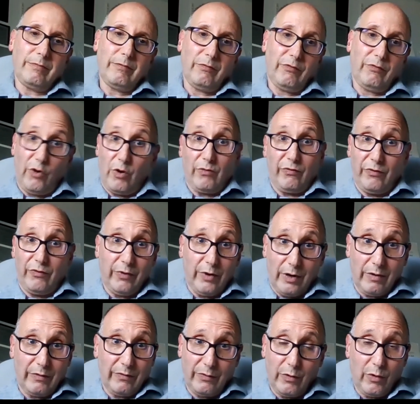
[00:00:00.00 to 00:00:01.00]

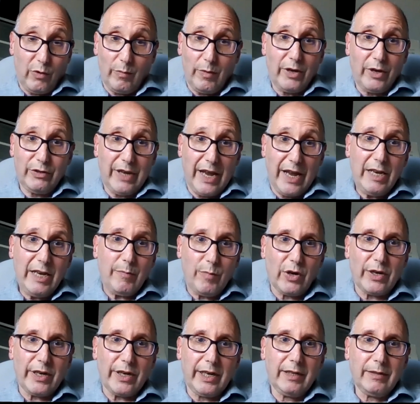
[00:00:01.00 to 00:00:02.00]
for almost
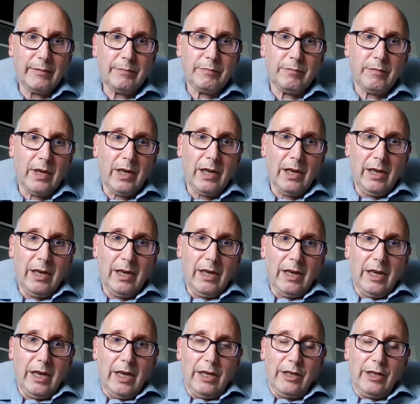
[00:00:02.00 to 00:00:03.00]
anybody.
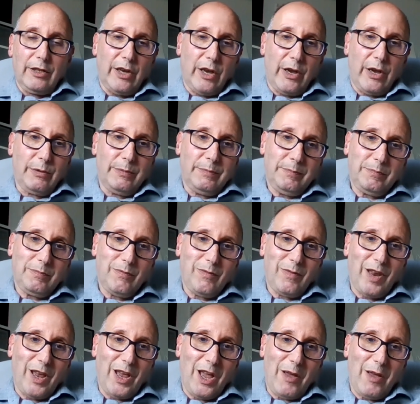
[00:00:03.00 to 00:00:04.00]
So
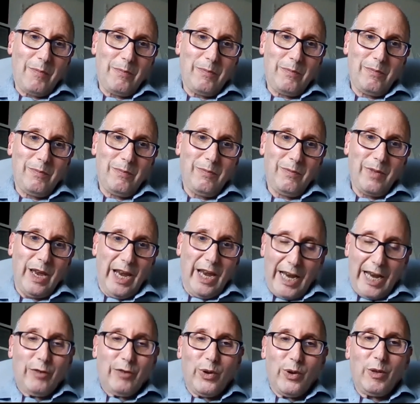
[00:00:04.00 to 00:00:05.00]

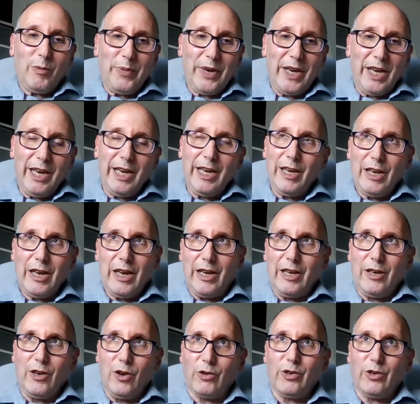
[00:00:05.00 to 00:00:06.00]
it will be
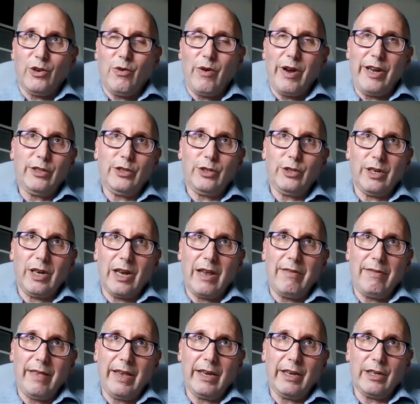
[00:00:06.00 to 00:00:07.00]
not a question, I
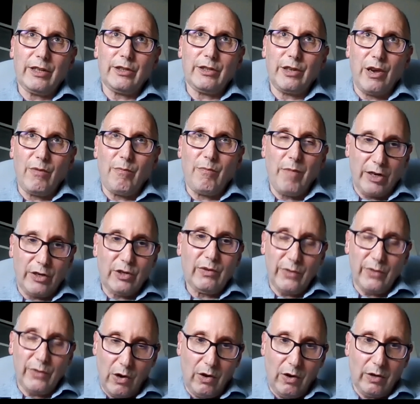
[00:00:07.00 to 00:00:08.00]
think, so much of
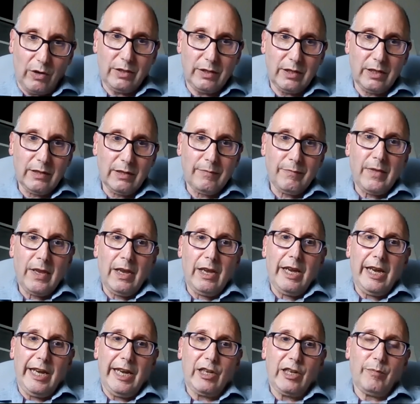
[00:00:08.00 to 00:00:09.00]
cost.
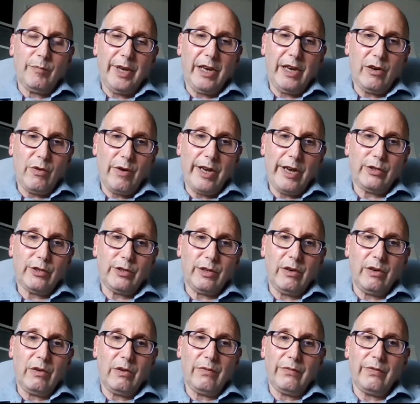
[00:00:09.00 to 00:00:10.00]
It'll be a question
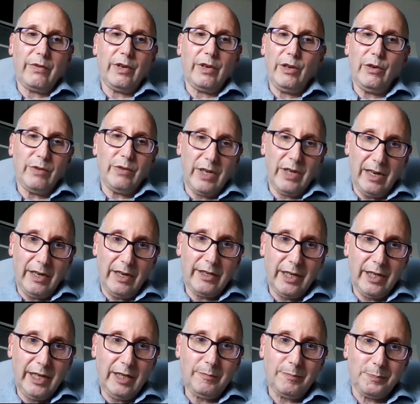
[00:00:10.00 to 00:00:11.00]
of
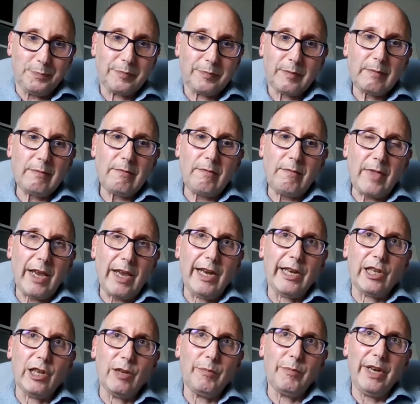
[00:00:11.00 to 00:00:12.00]
utility.
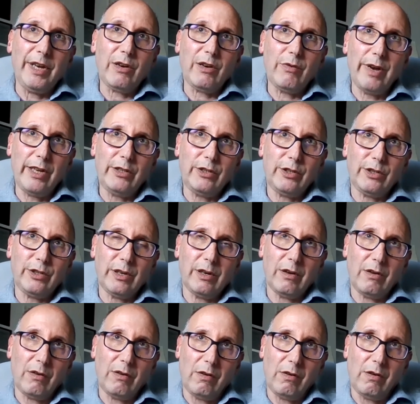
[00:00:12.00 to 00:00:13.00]
It'll be a question
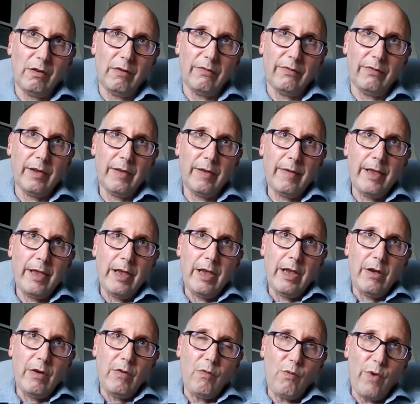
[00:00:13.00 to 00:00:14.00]
of
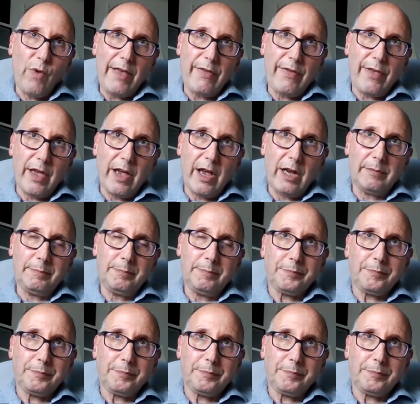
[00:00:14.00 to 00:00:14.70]
whether